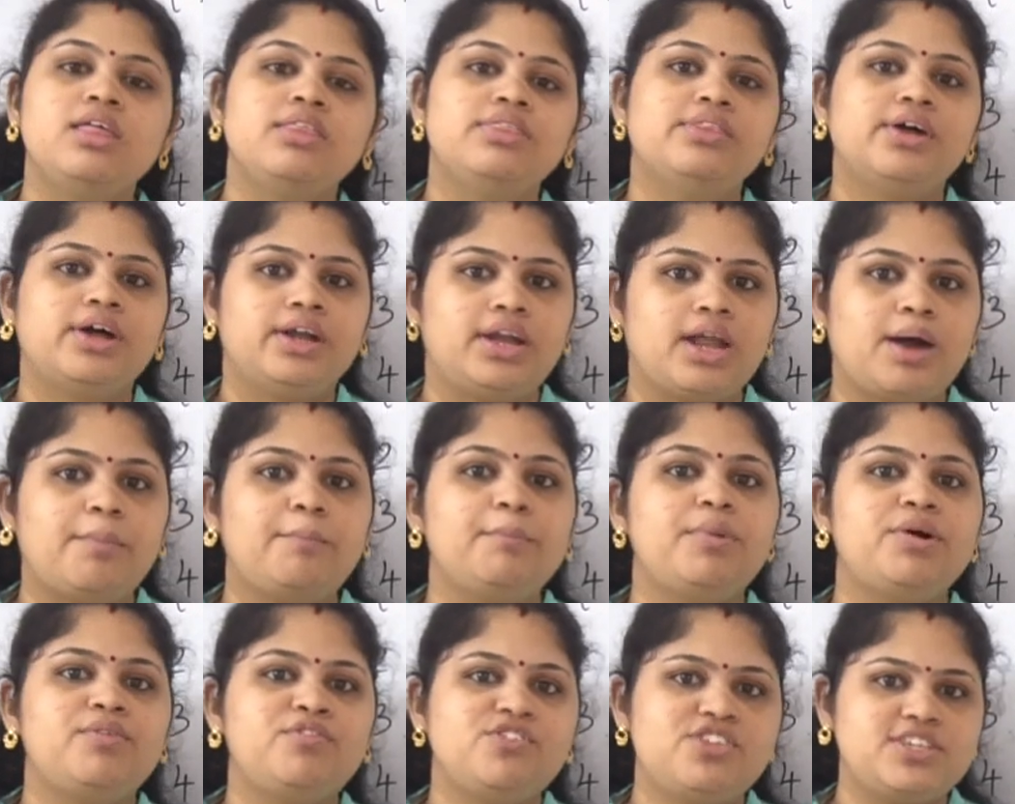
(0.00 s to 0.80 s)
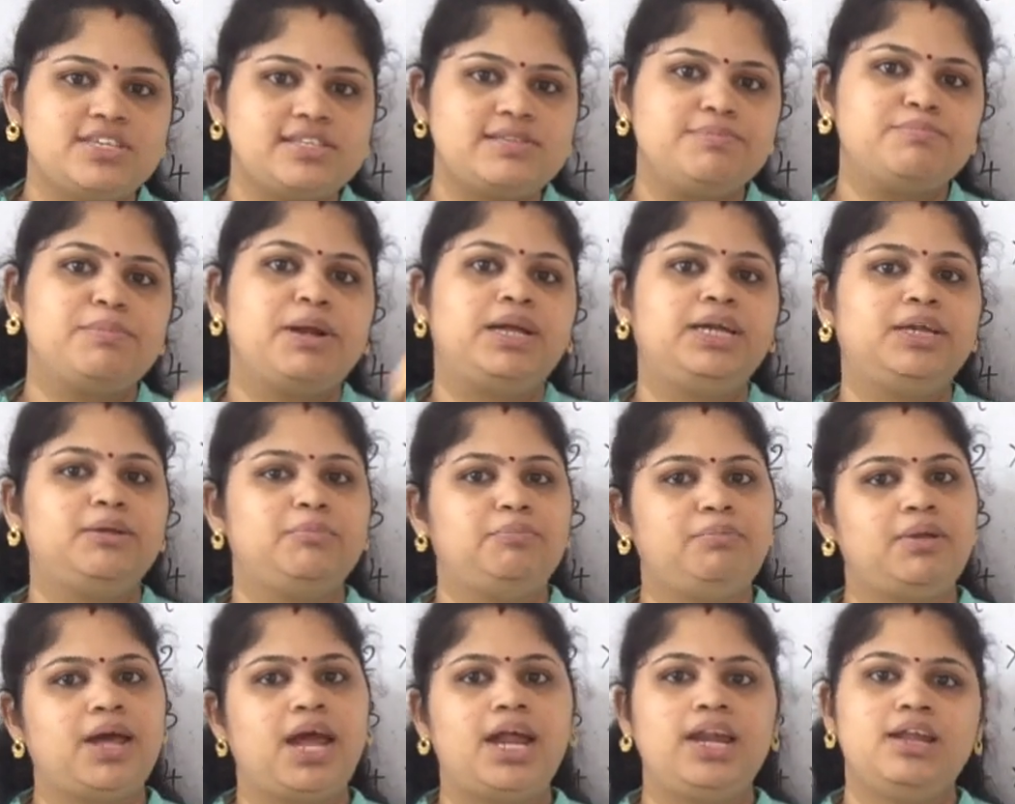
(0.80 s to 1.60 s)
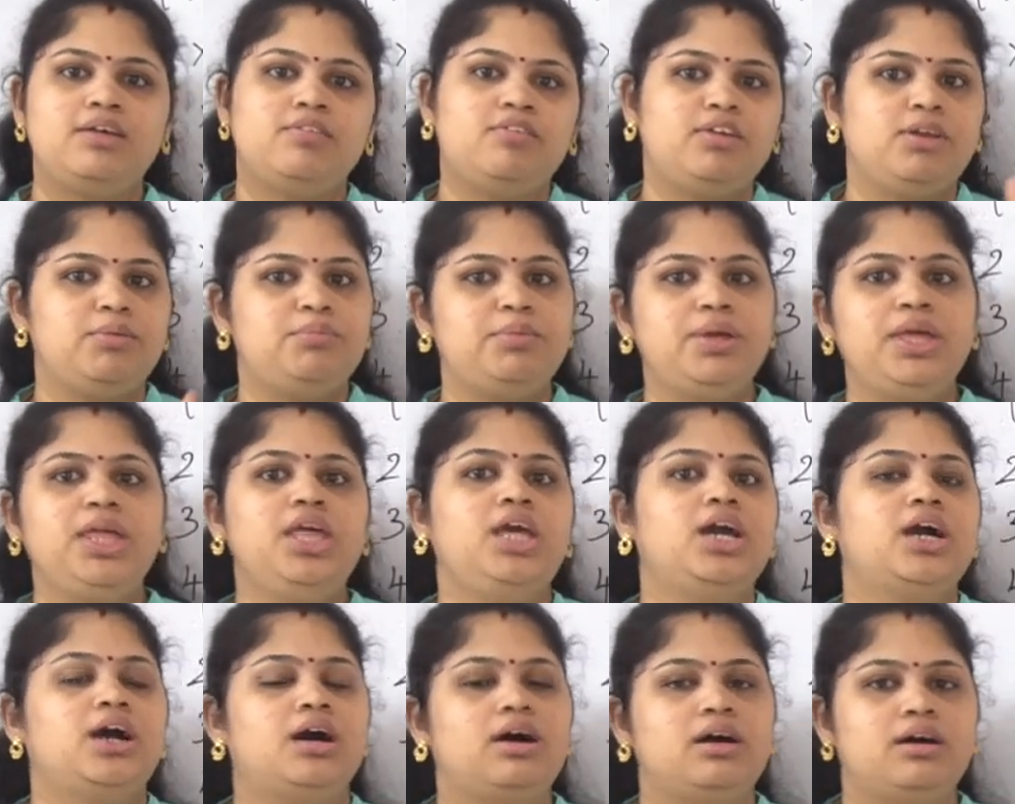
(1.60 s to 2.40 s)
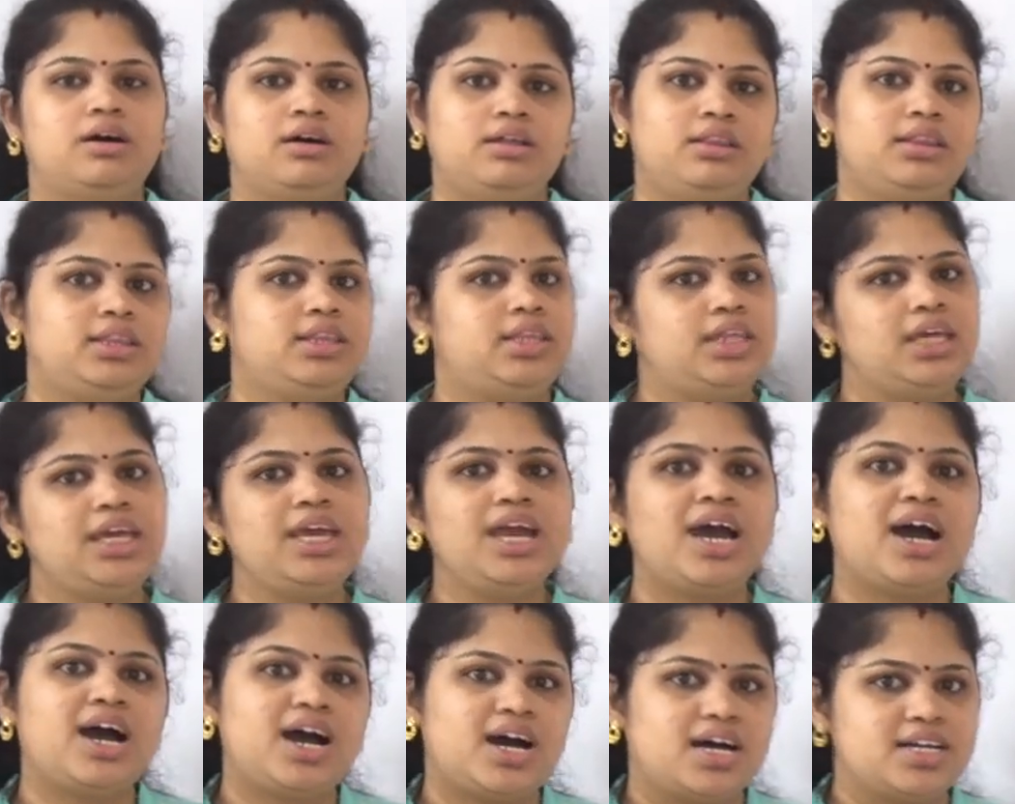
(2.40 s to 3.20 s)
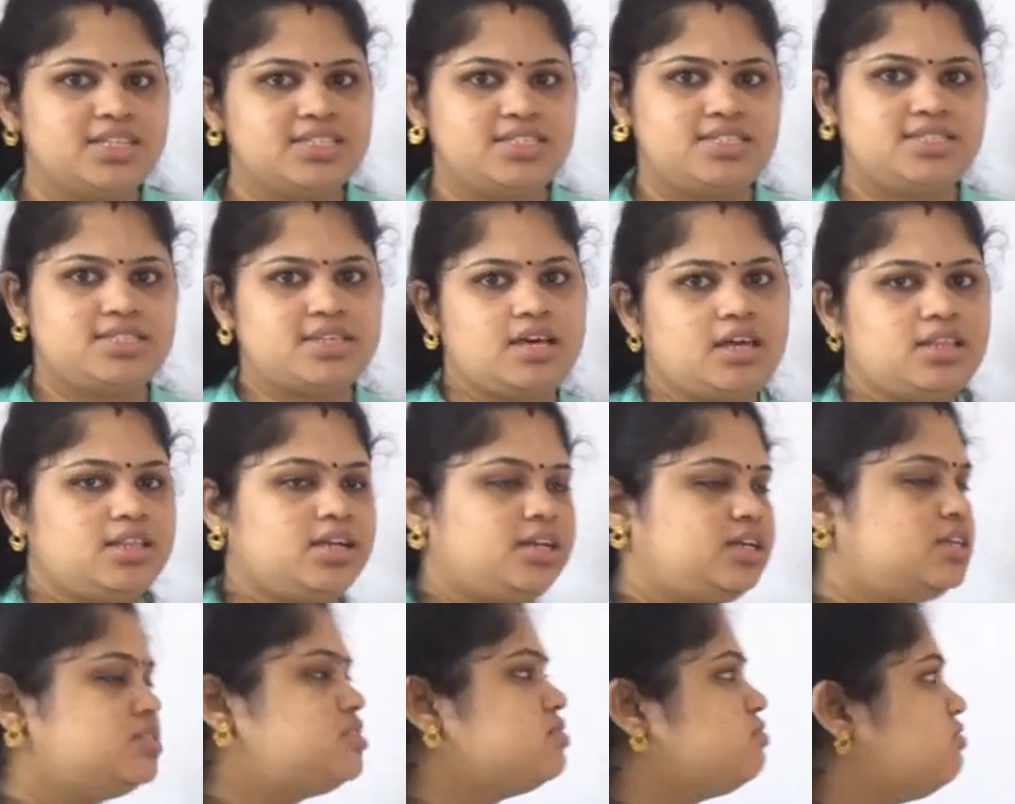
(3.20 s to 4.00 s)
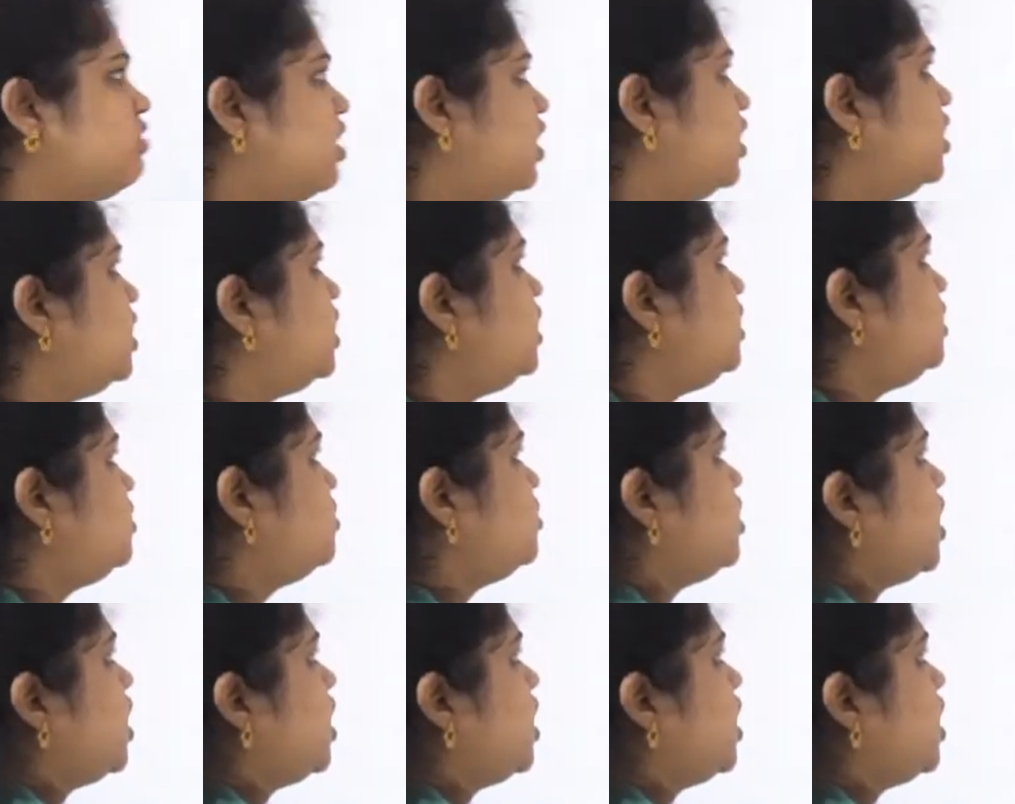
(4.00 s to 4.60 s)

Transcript: the number which is multiplied will be uh, the answer. That is, one into